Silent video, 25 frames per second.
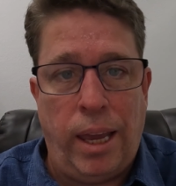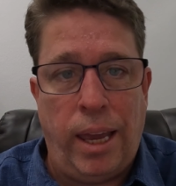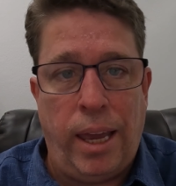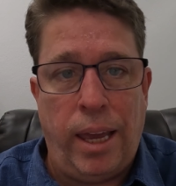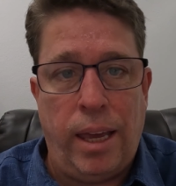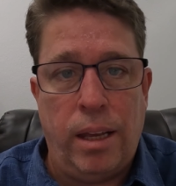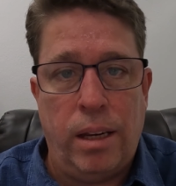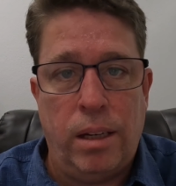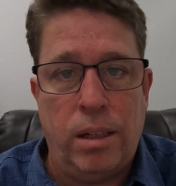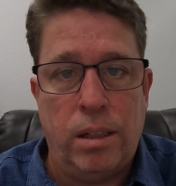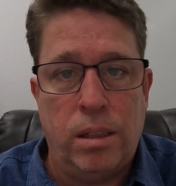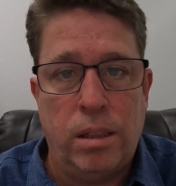
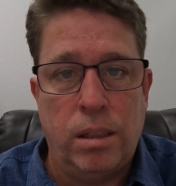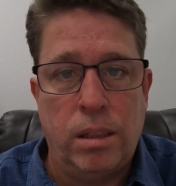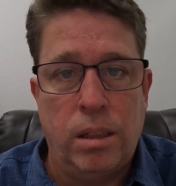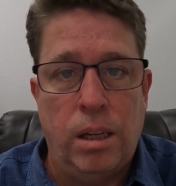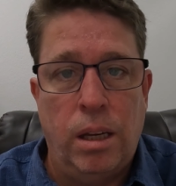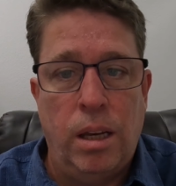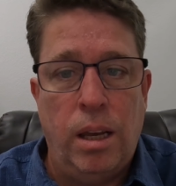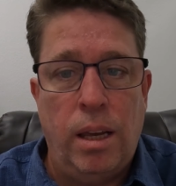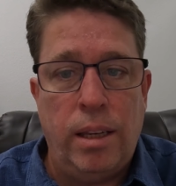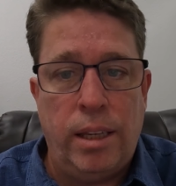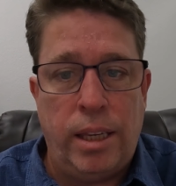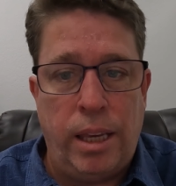and
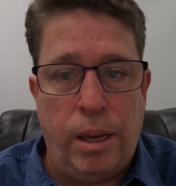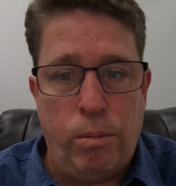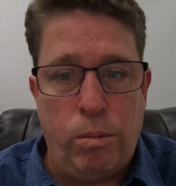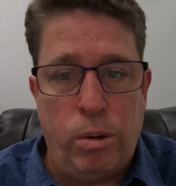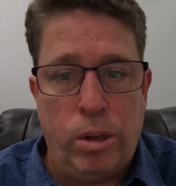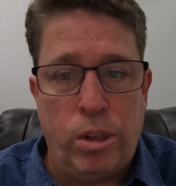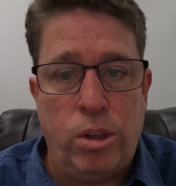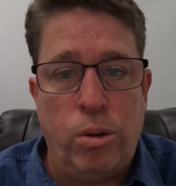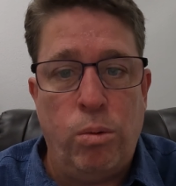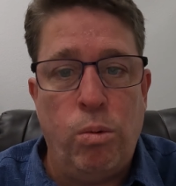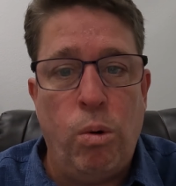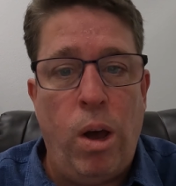get
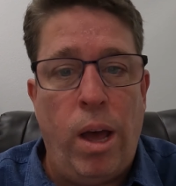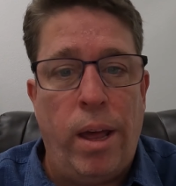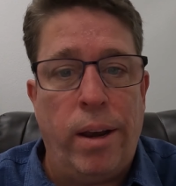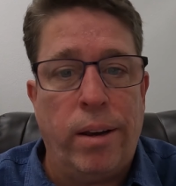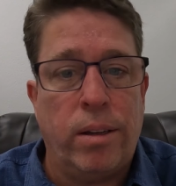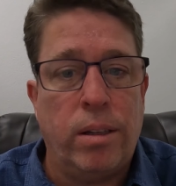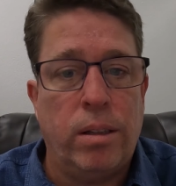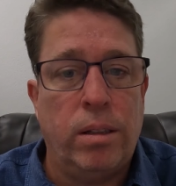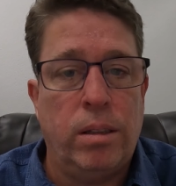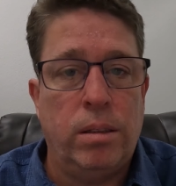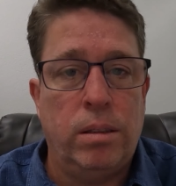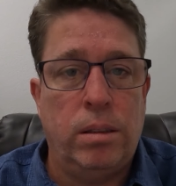what you
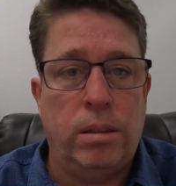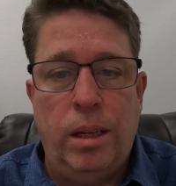want.